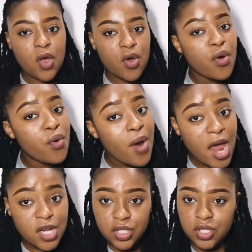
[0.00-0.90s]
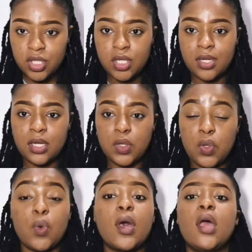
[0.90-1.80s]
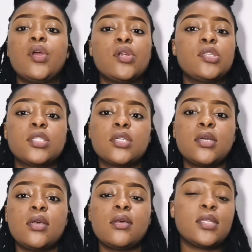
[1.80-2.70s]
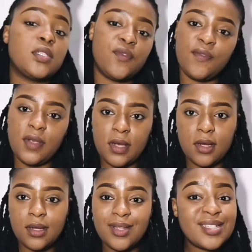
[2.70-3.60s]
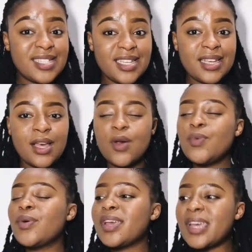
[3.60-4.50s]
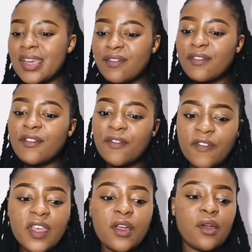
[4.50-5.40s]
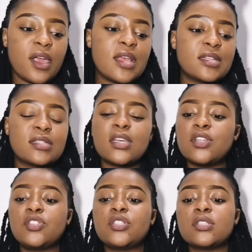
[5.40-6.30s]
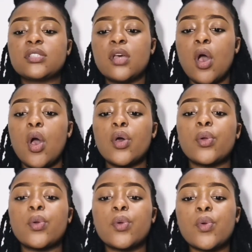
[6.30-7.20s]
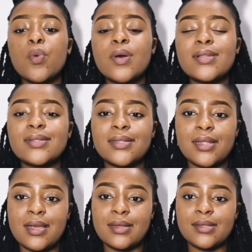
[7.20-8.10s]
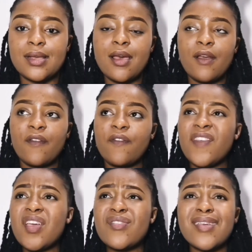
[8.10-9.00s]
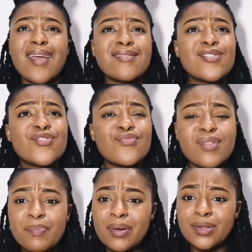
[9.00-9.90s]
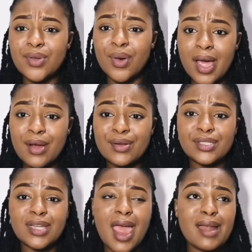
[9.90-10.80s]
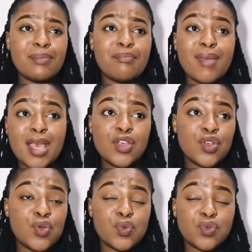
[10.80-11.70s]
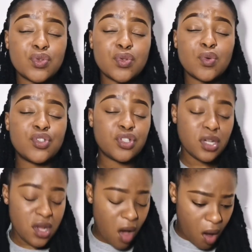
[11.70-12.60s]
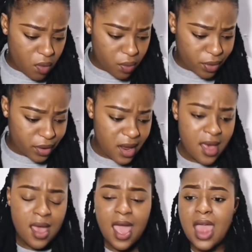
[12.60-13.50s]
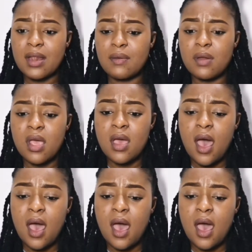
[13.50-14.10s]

crush your courage is fear. You see, wherever fear is, it just ruins things. Fear can cripple your courage and make you socially awkward, and